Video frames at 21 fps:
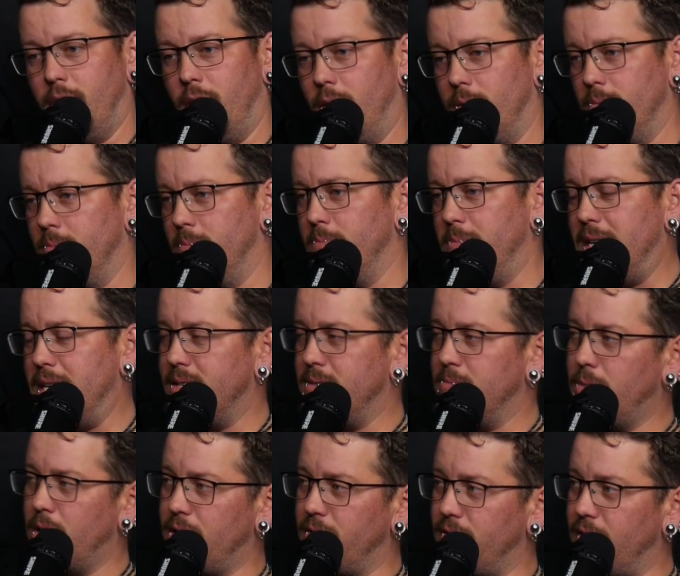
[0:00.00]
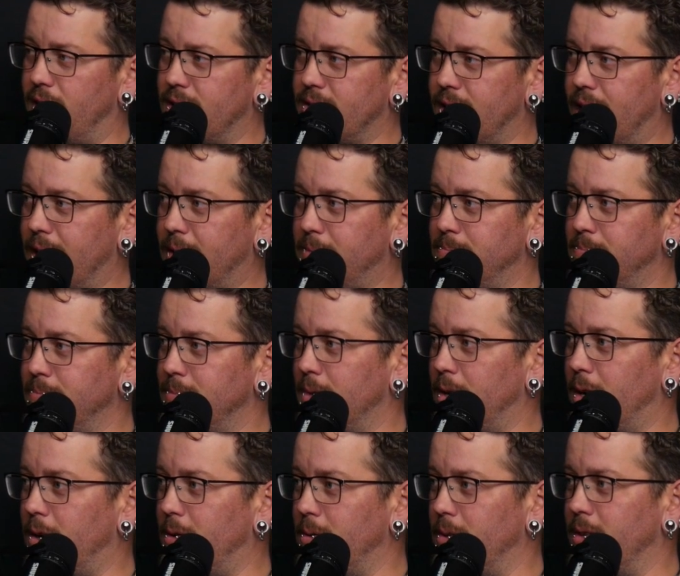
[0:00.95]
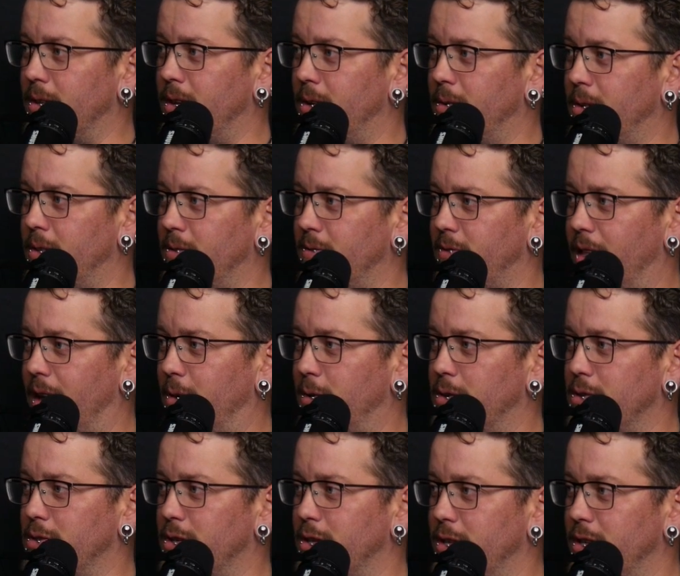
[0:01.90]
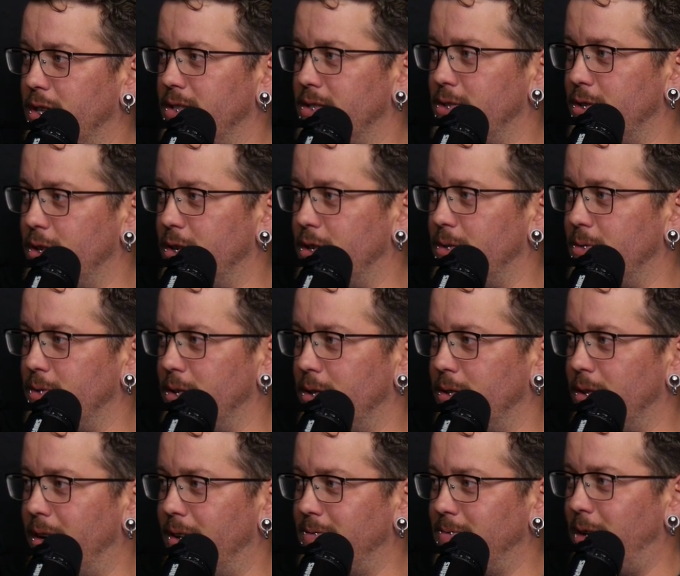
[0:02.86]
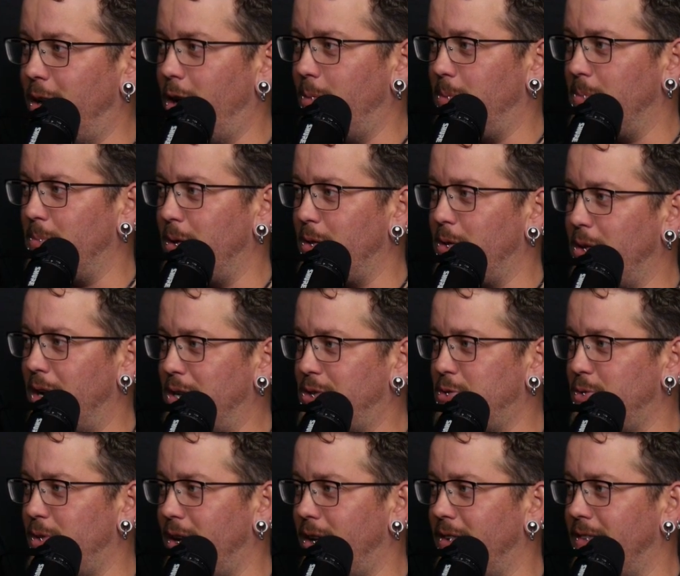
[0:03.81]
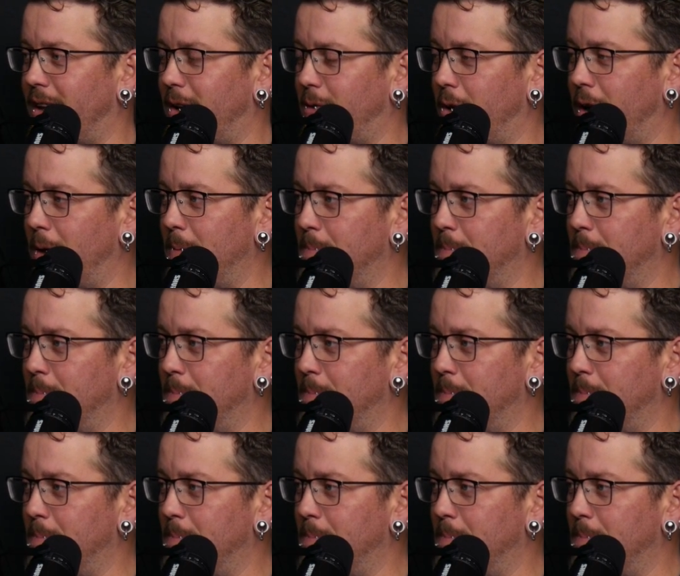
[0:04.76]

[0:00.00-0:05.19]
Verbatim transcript: know bees and butterflies like them you know and the, and the flowers do. are good so you're you're helping mother nature there and that right